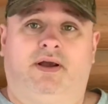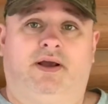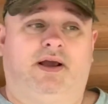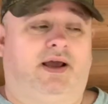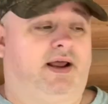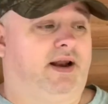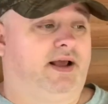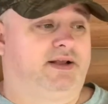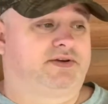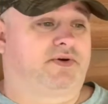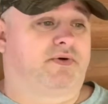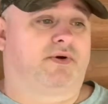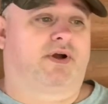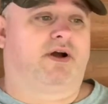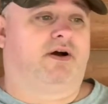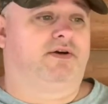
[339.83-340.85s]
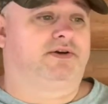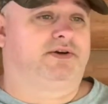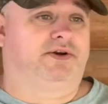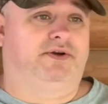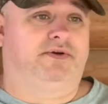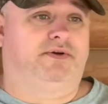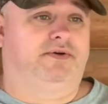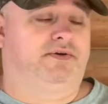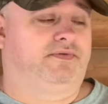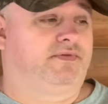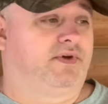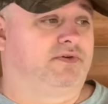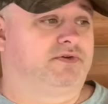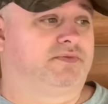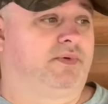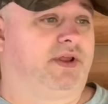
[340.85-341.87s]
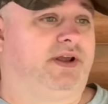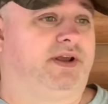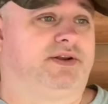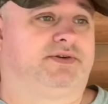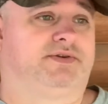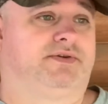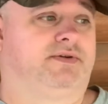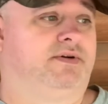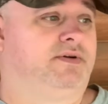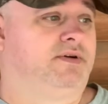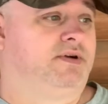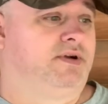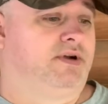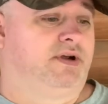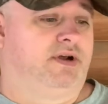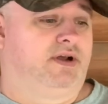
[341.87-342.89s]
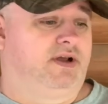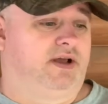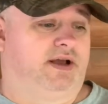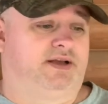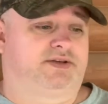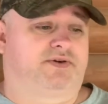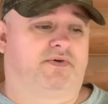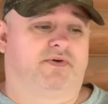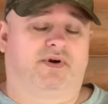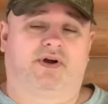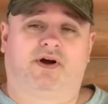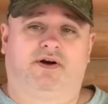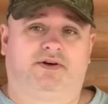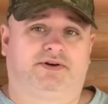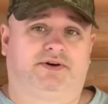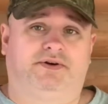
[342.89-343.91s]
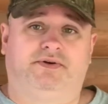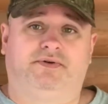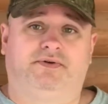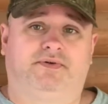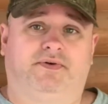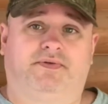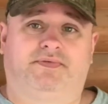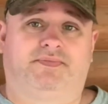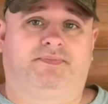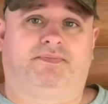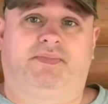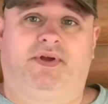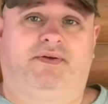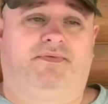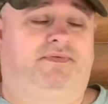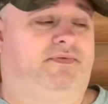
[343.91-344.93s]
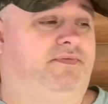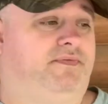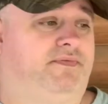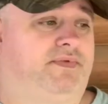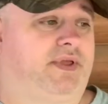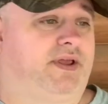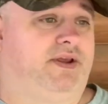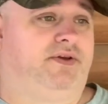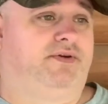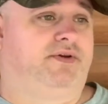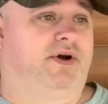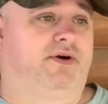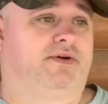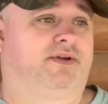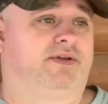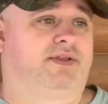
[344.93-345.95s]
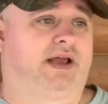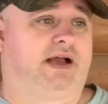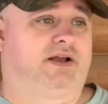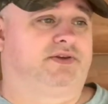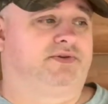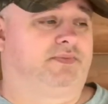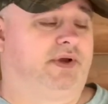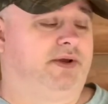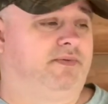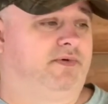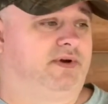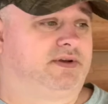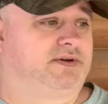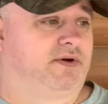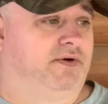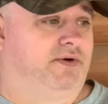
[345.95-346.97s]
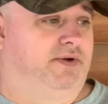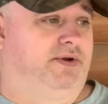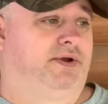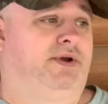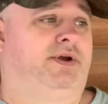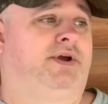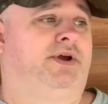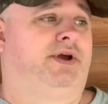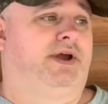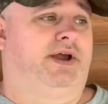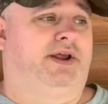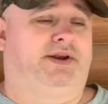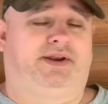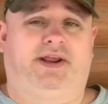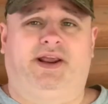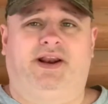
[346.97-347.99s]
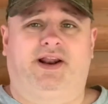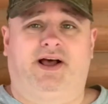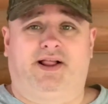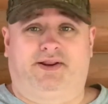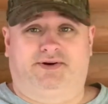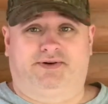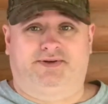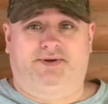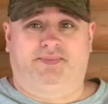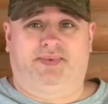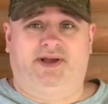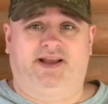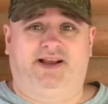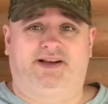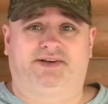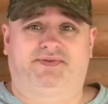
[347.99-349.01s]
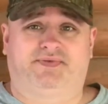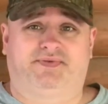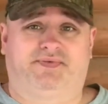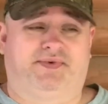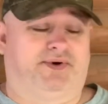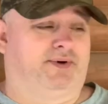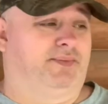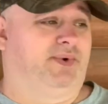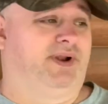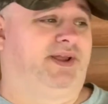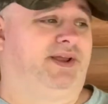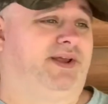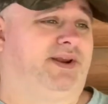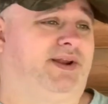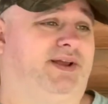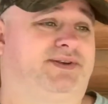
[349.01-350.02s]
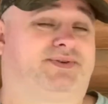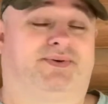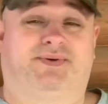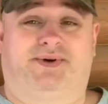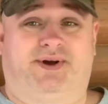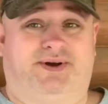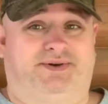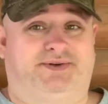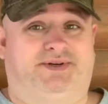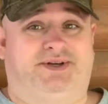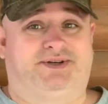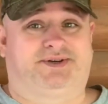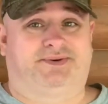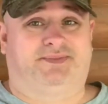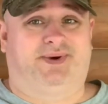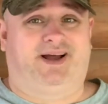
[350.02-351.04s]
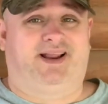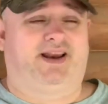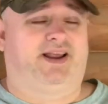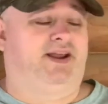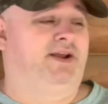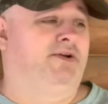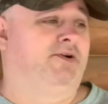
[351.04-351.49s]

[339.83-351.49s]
And that's going to cost you, if those blends are, that's going to cost you, if you talk to 1,000 people, that's going at $10 a piece for a blend, that's going to cost you some money.